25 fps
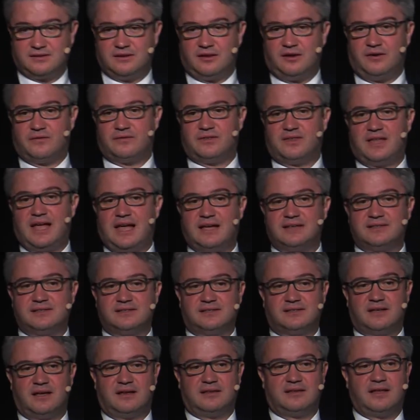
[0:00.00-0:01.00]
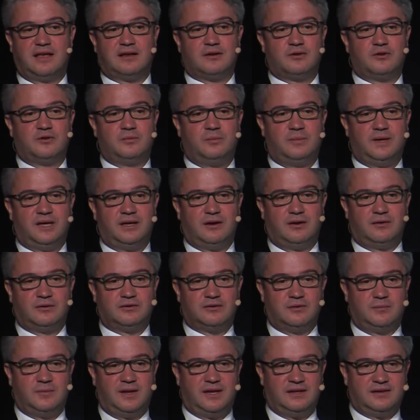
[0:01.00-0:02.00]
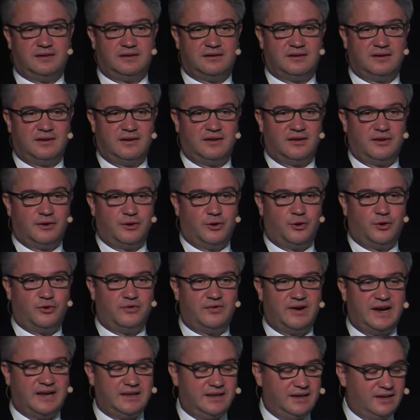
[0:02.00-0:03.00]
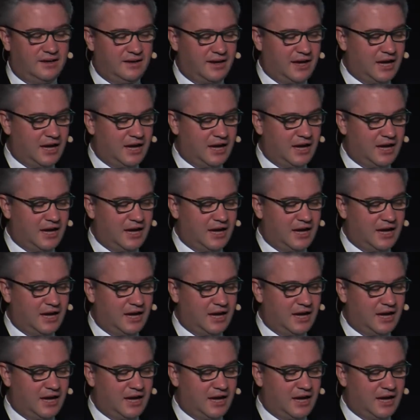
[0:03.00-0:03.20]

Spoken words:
of tasks that could be automated already,